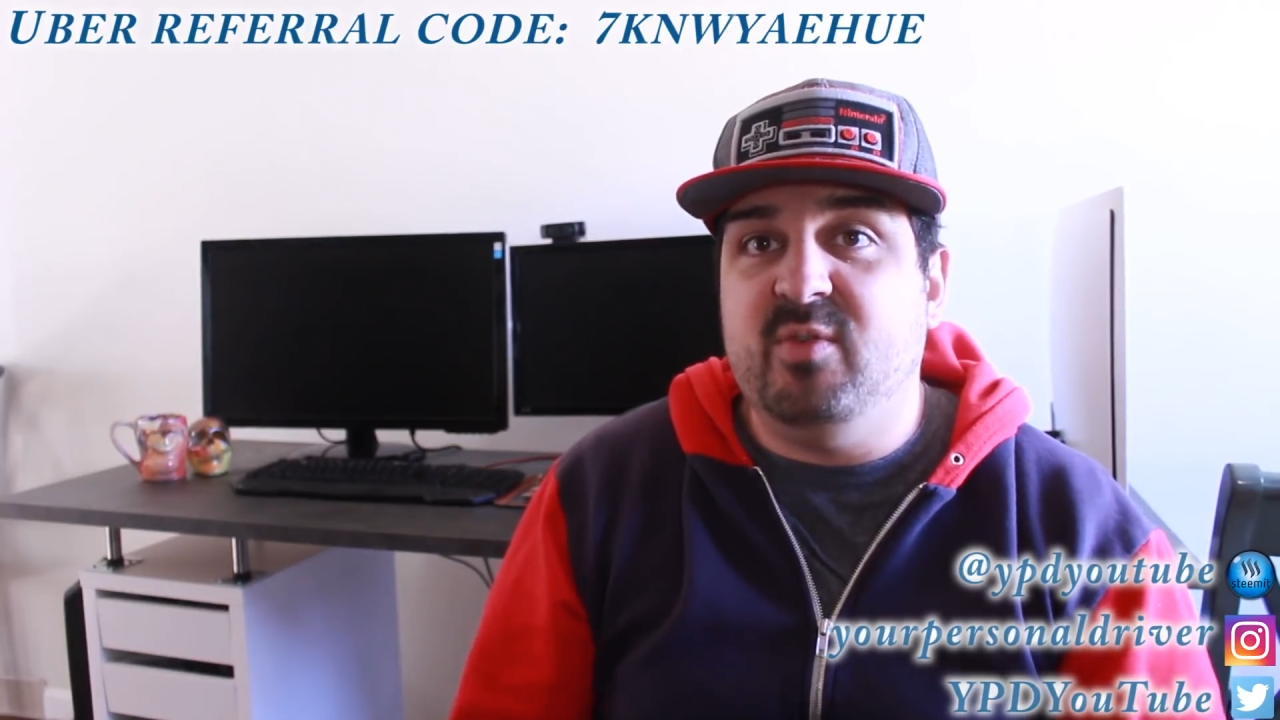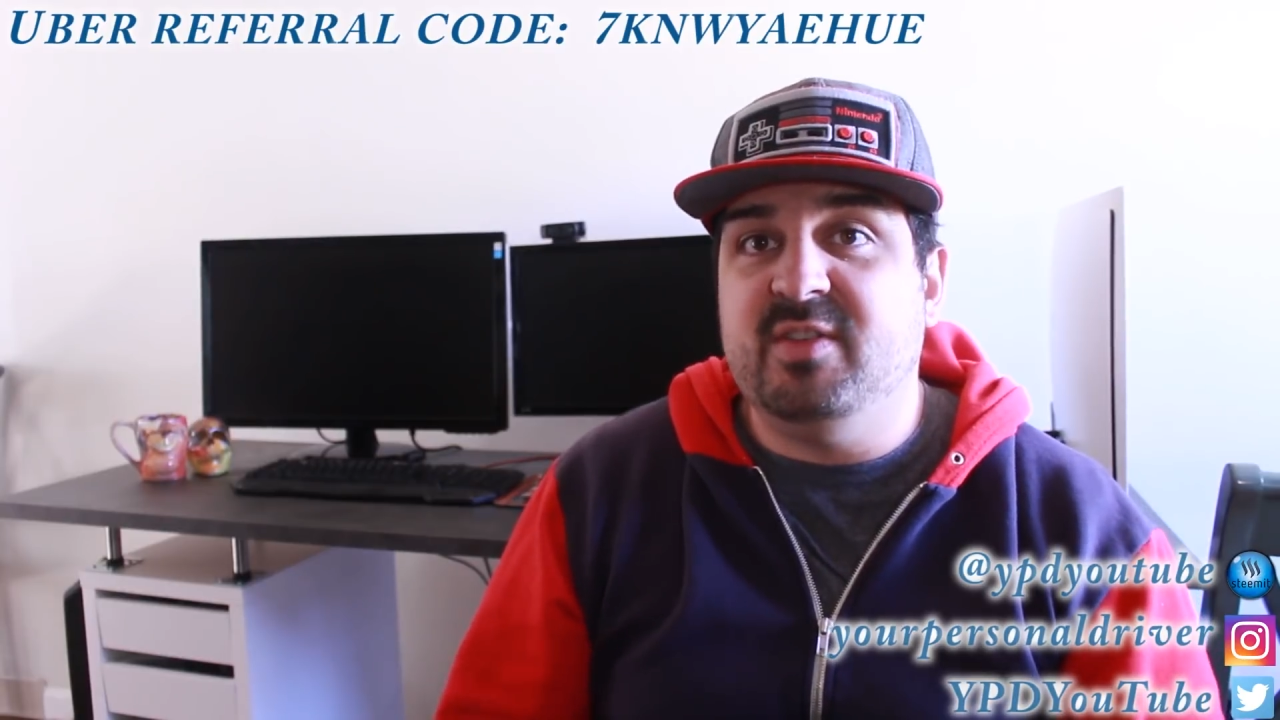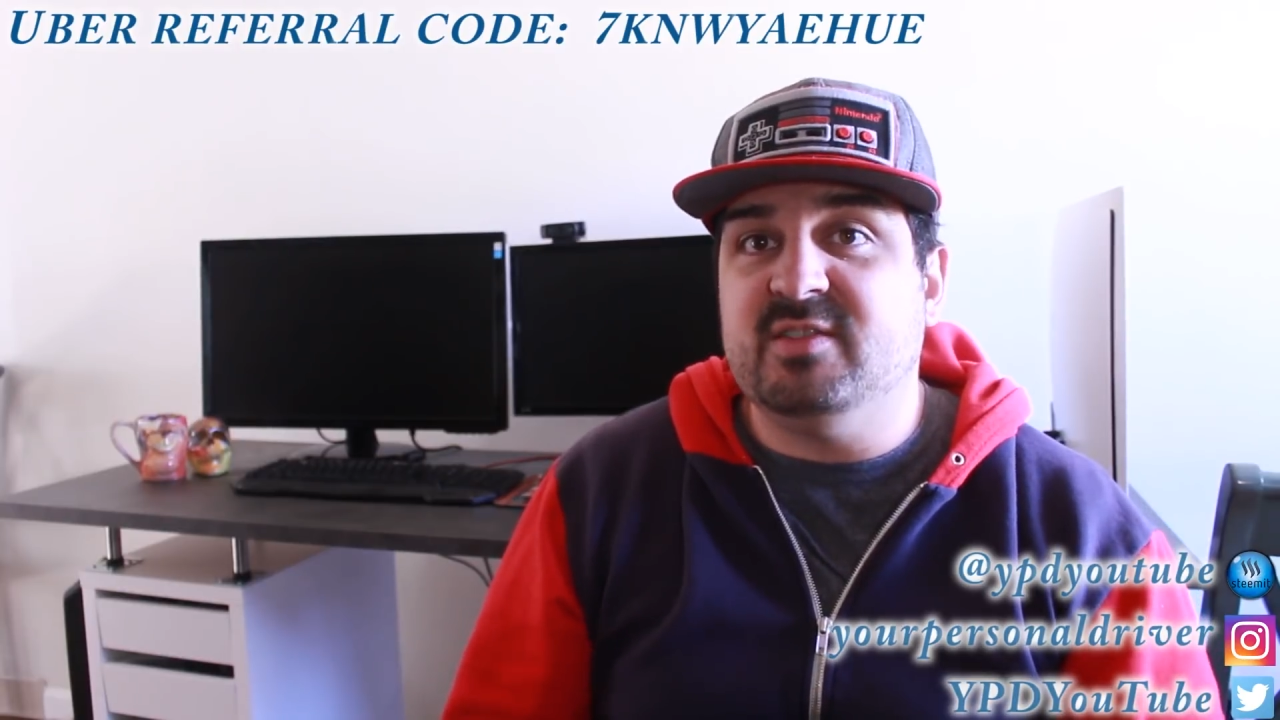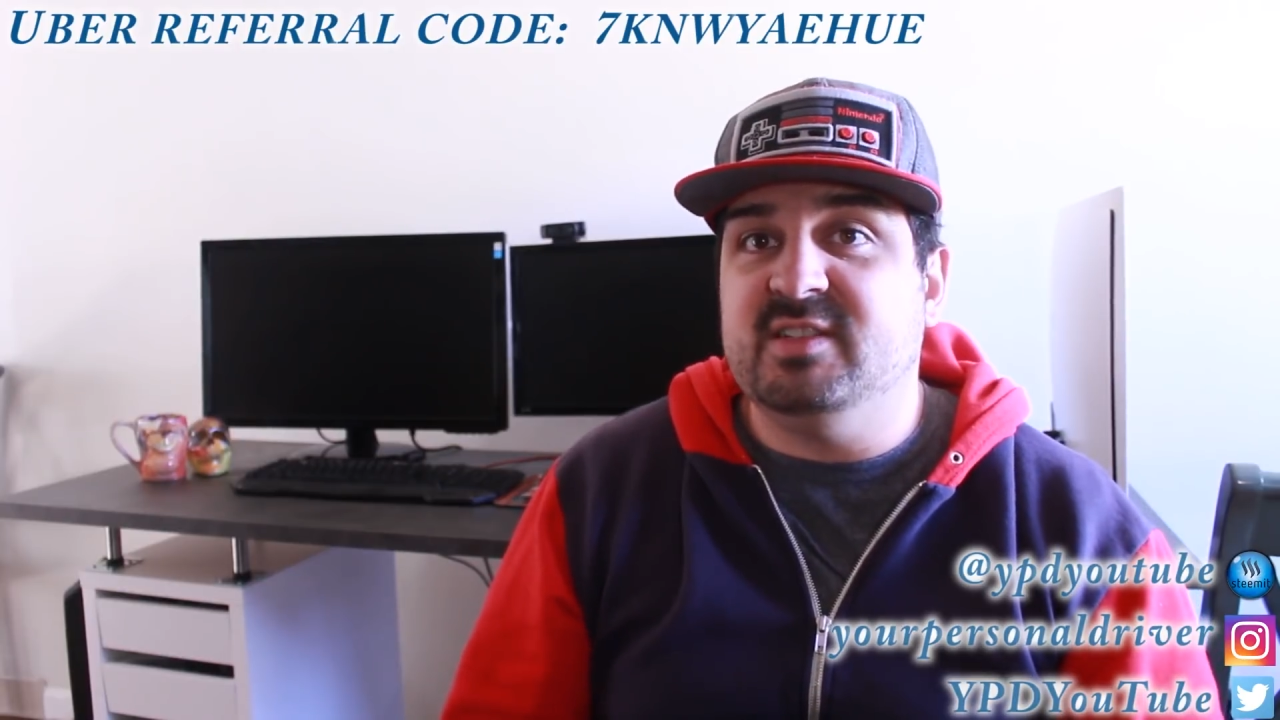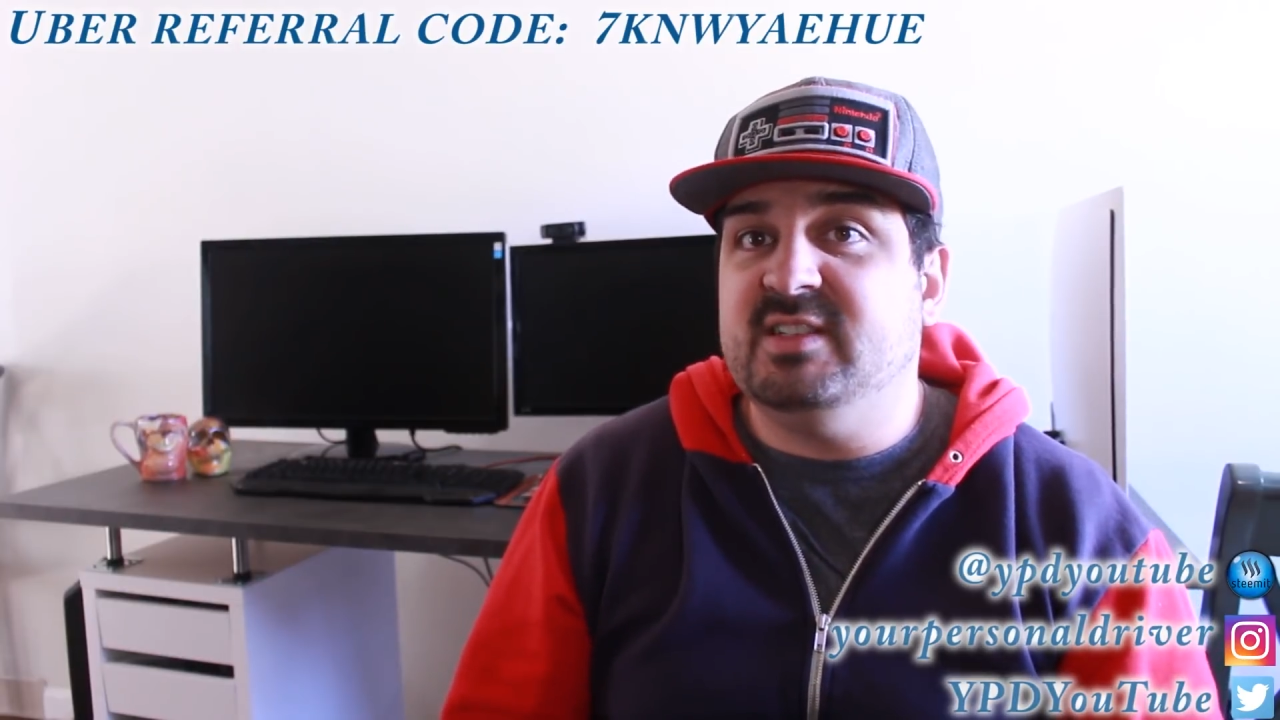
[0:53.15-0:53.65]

when there's an